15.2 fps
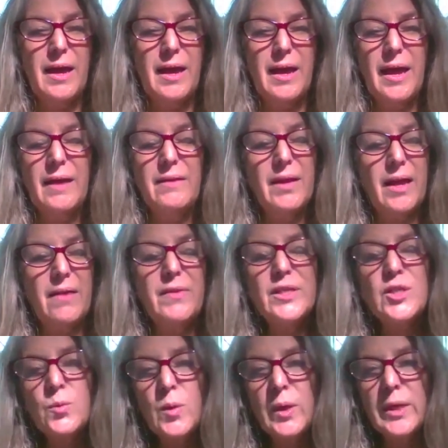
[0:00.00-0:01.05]
And
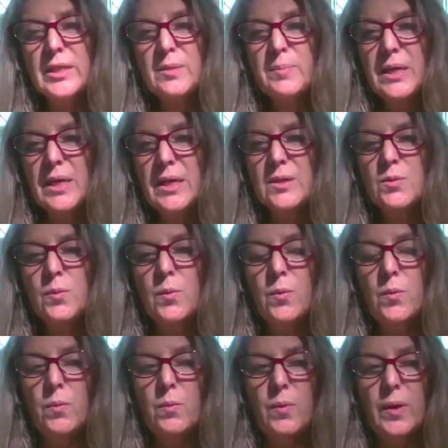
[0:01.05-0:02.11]
this one is because
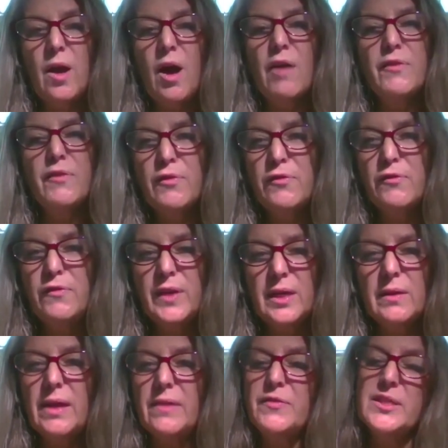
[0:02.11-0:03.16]
we often
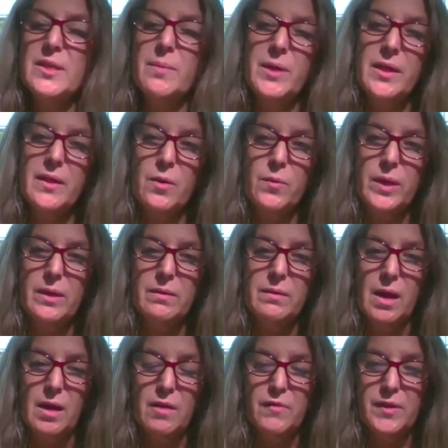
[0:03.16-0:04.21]
feel like somebody that we
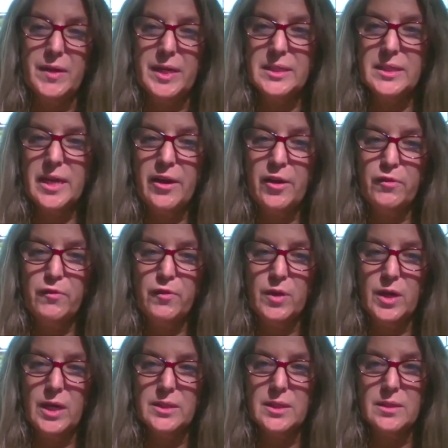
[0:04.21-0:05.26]
love and that has cared for
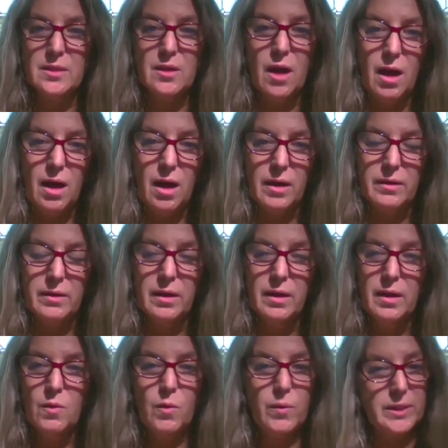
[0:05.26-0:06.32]
us is gone
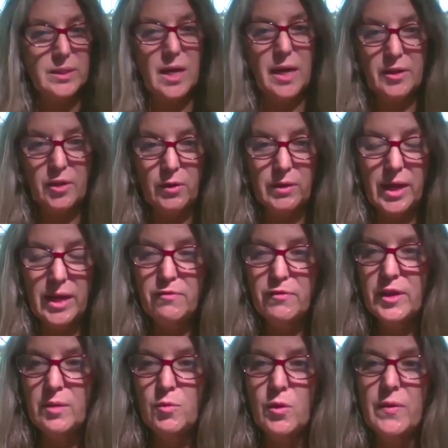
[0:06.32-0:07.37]
or is not in our life
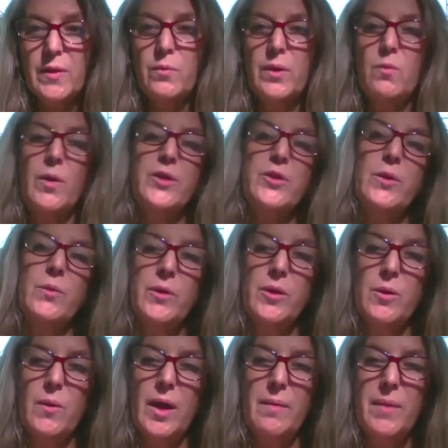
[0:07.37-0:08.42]
anymore. Then we wonder,
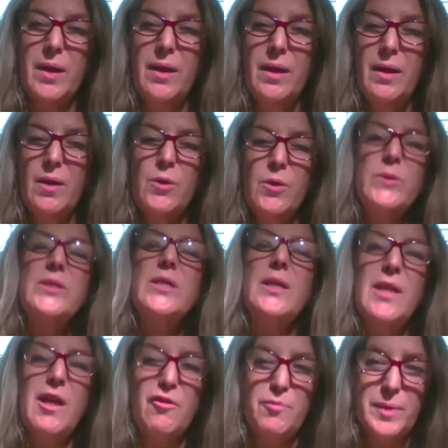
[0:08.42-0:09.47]
who's going to
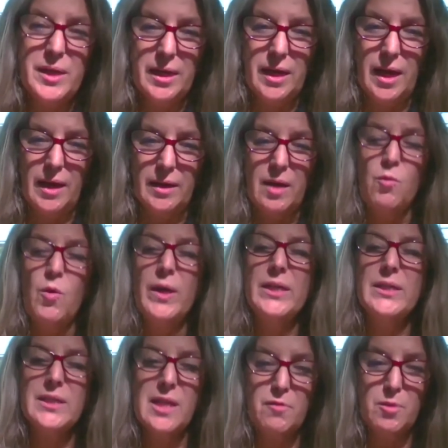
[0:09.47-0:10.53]
love me again? What
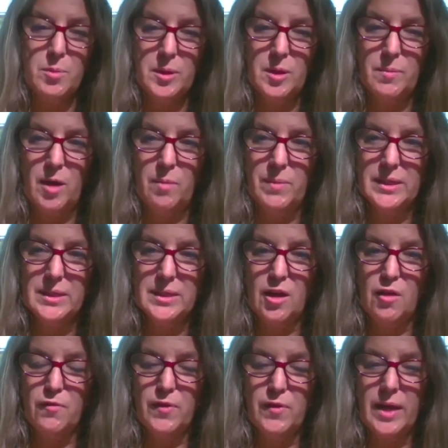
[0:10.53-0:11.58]
is lovable about
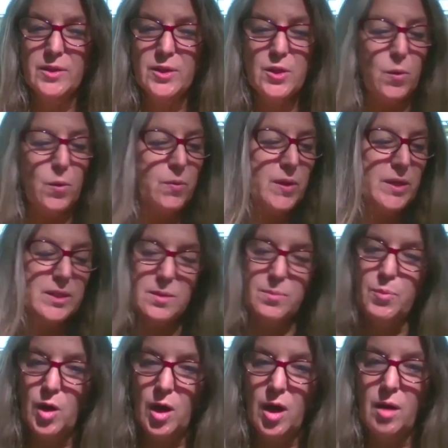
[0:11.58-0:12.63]
myself? And so this
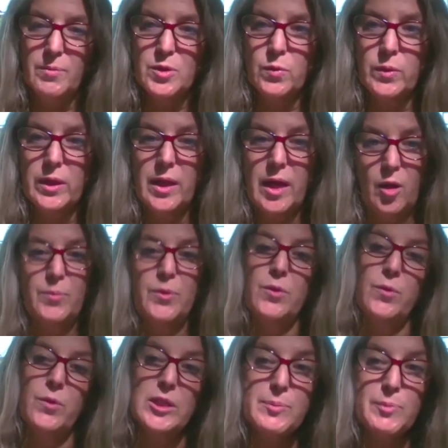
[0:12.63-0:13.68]
prompt will help
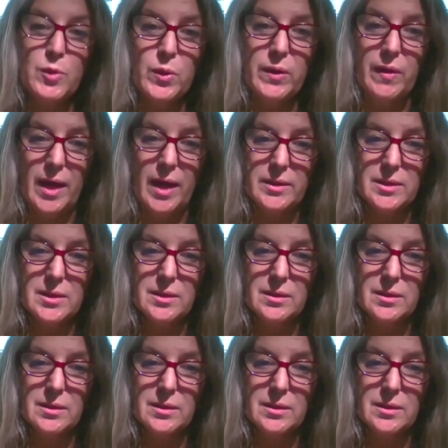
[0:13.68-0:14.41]
you explore that.